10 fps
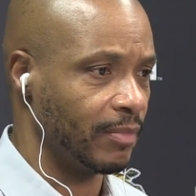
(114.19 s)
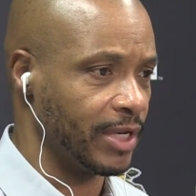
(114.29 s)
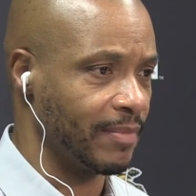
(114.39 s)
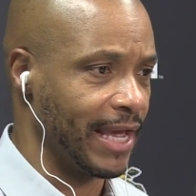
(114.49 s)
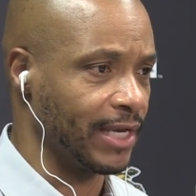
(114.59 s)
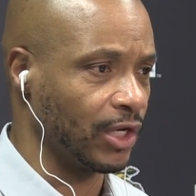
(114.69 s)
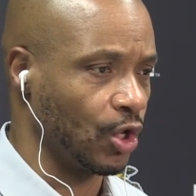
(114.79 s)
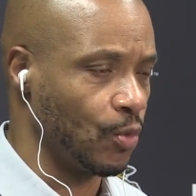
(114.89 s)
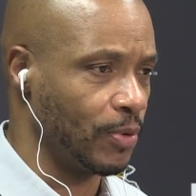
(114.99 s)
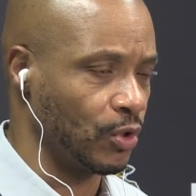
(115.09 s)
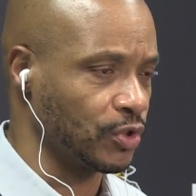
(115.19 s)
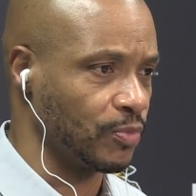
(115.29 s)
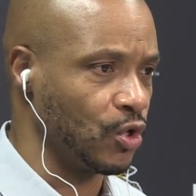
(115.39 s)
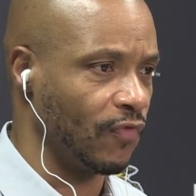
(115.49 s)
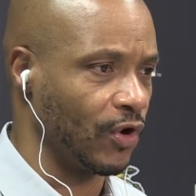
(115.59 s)
but he made a low post
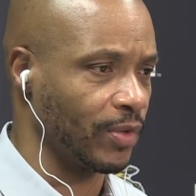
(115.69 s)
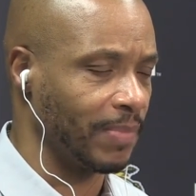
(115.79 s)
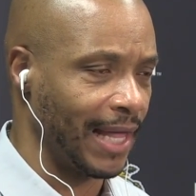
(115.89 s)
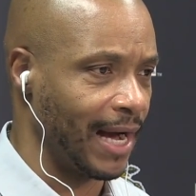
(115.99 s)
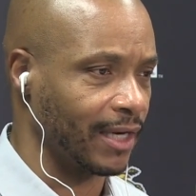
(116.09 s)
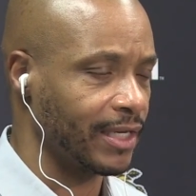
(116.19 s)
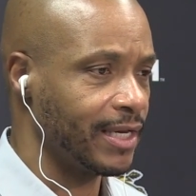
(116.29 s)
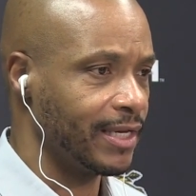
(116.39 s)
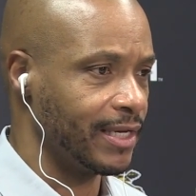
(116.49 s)
move on the block.